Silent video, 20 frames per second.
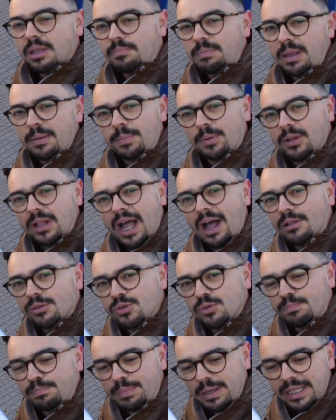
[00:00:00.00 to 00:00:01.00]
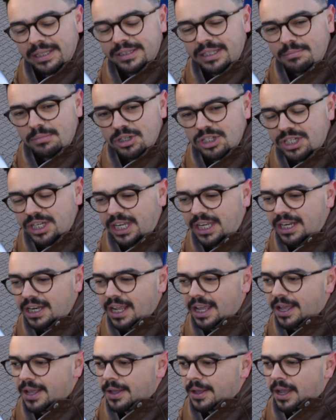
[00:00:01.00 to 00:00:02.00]
the people how to build the
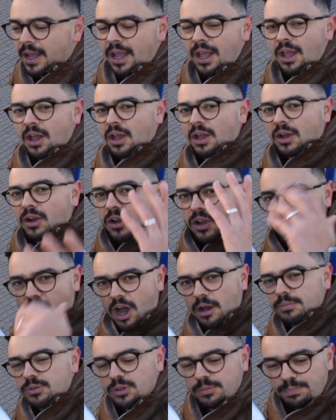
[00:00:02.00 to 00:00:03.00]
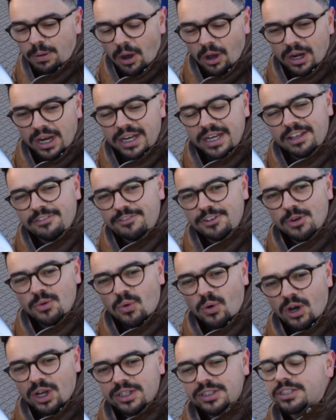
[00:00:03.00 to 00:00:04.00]
machine. Come to Poland if
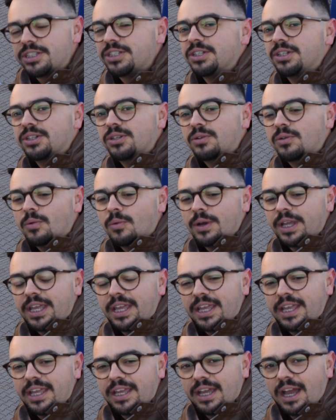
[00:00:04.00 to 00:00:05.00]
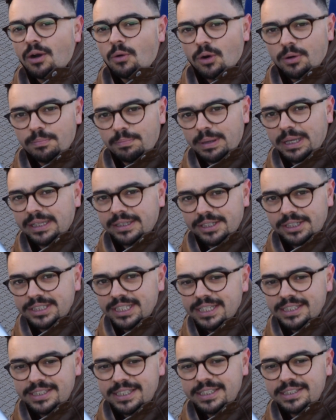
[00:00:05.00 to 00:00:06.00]
you want to. Our
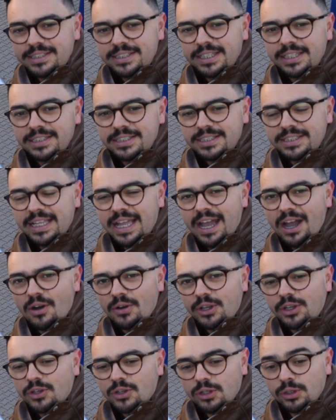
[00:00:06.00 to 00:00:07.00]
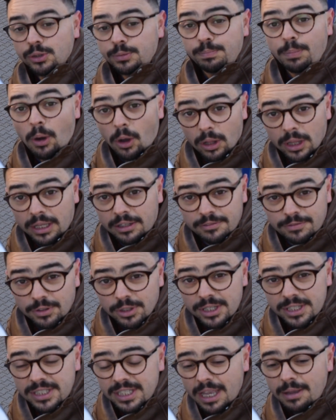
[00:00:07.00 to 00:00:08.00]
builder's assistants now include Poland
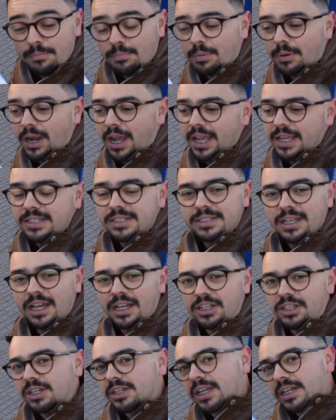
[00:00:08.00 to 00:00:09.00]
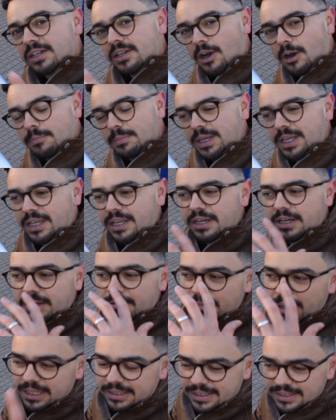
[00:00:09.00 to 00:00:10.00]
for the same price, and you can come
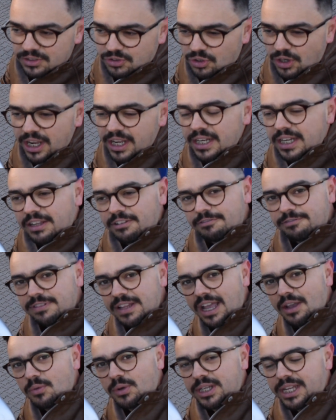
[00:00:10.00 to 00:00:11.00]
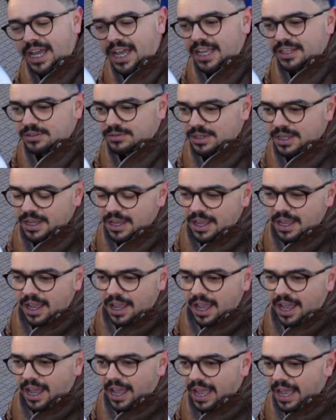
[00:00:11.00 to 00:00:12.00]
here, make the training, fly with us,
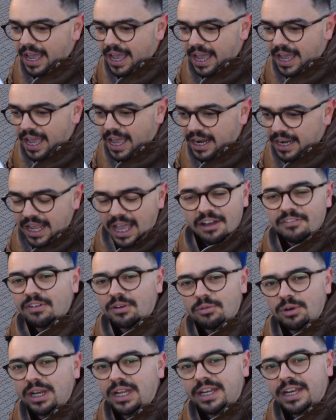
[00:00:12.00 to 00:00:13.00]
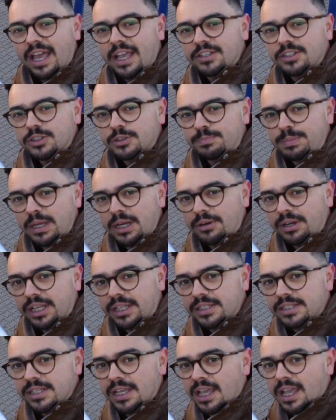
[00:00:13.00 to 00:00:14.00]
and have a really nice
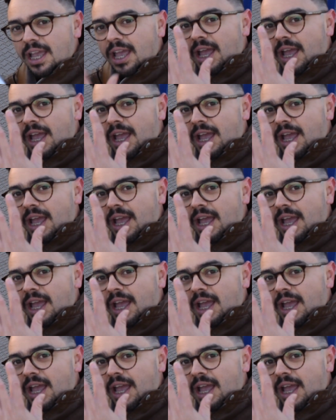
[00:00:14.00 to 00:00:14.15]
experience.